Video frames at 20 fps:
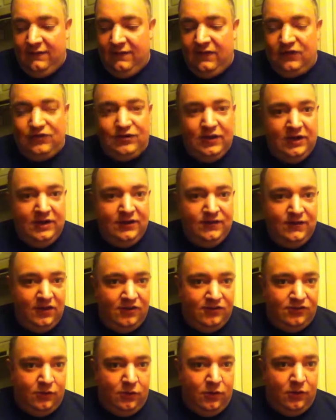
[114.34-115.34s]
this
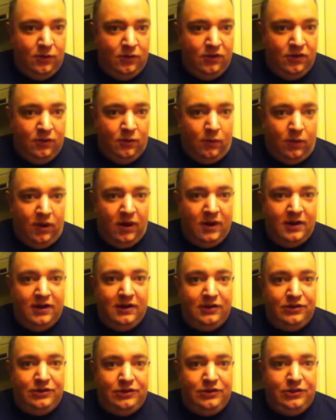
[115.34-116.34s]
individual
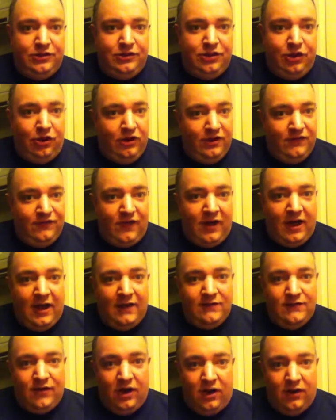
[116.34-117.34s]
wanted
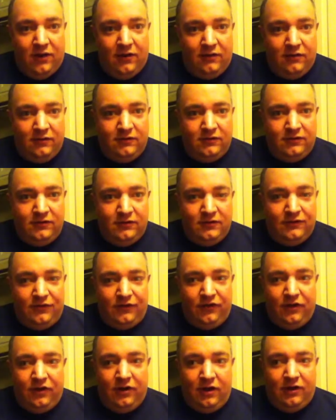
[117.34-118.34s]
$35
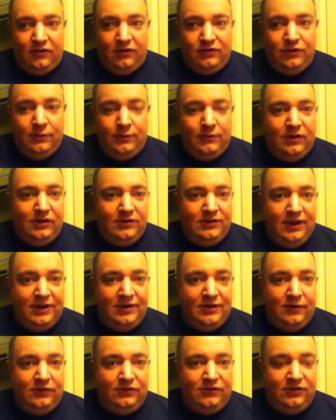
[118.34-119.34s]
for a Super
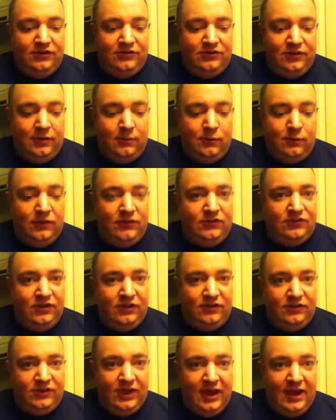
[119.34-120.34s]
Nintendo system with
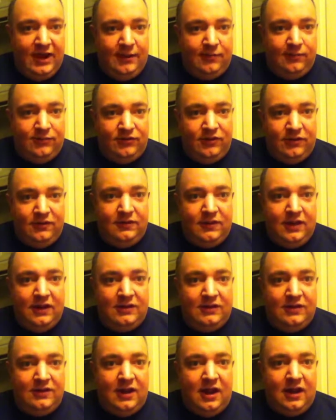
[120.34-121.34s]
6 games that they
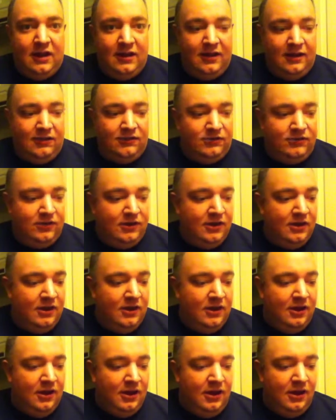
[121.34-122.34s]
did not list.
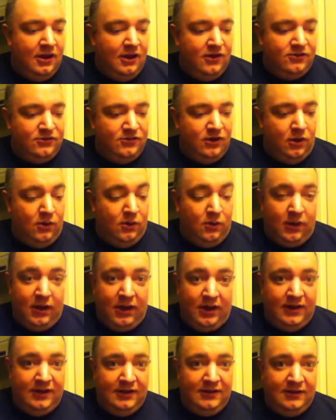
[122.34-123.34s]
So
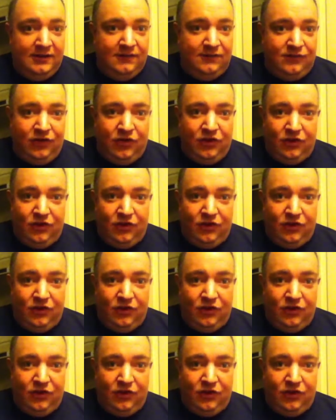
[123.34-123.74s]
for